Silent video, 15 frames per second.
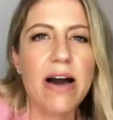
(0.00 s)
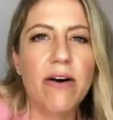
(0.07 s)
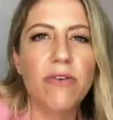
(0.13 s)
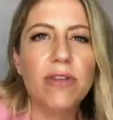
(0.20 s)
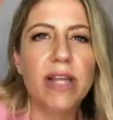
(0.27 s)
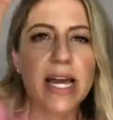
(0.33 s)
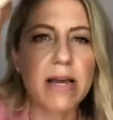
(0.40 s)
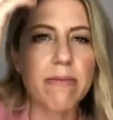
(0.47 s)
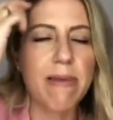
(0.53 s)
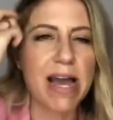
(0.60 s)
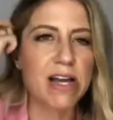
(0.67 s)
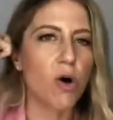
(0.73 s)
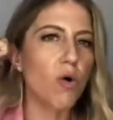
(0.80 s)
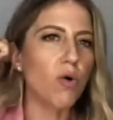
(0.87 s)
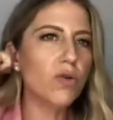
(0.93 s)
like my
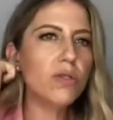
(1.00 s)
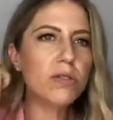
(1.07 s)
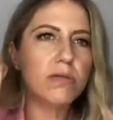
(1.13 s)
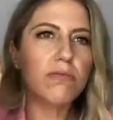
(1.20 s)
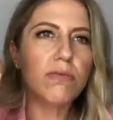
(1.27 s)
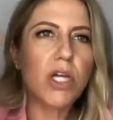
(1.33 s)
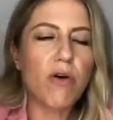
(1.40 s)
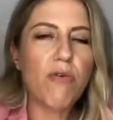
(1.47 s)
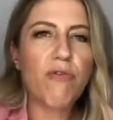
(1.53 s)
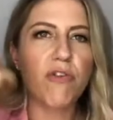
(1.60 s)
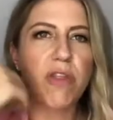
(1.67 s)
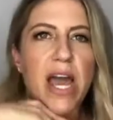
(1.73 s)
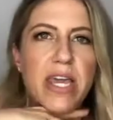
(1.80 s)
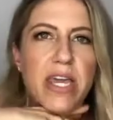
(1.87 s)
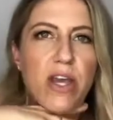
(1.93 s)
goals, for
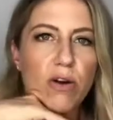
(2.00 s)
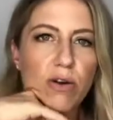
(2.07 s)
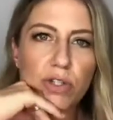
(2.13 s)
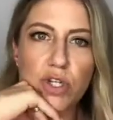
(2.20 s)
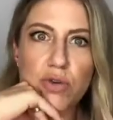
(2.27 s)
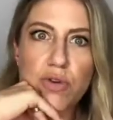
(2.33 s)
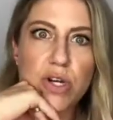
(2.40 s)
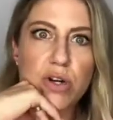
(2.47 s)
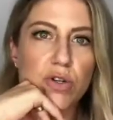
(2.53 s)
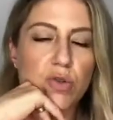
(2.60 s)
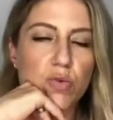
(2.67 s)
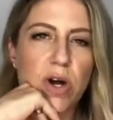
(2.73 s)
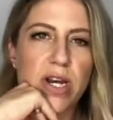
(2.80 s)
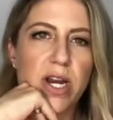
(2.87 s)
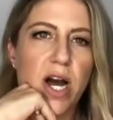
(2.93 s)
that year, 2 years,
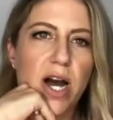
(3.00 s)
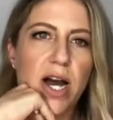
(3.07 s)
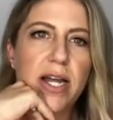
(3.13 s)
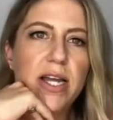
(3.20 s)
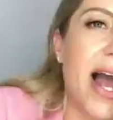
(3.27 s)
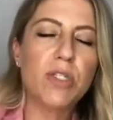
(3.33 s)
whatnot.